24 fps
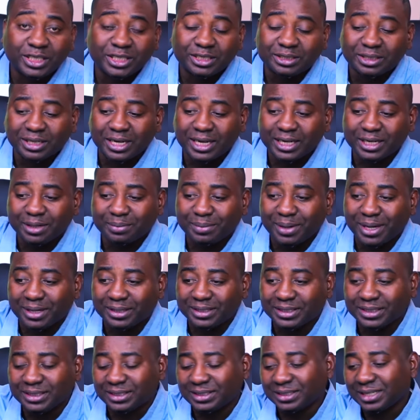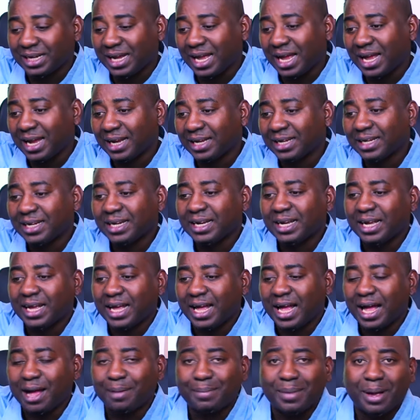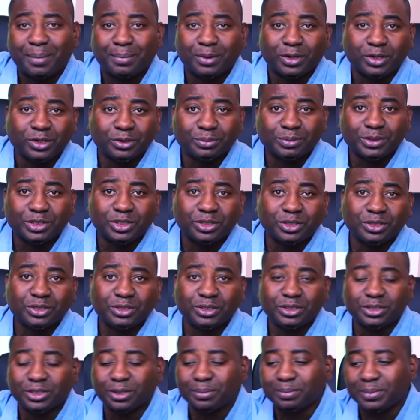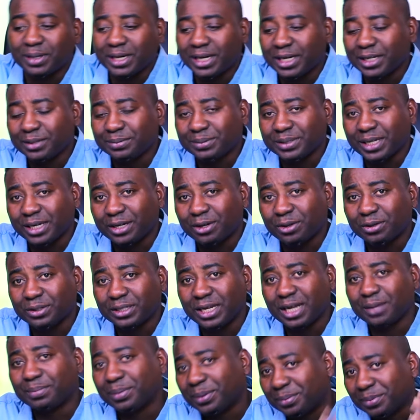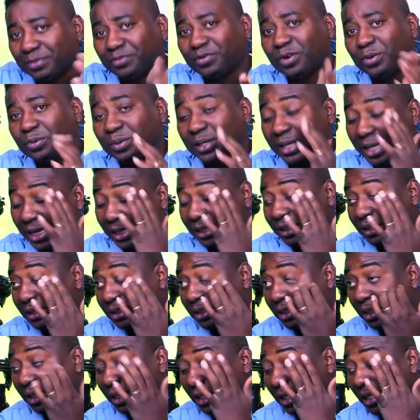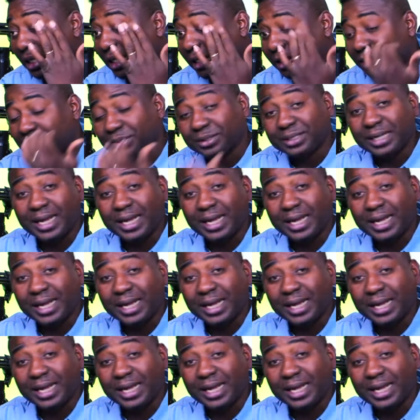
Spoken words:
need to get about this guy. I'm gonna be showing you some clips and all that, but before we get into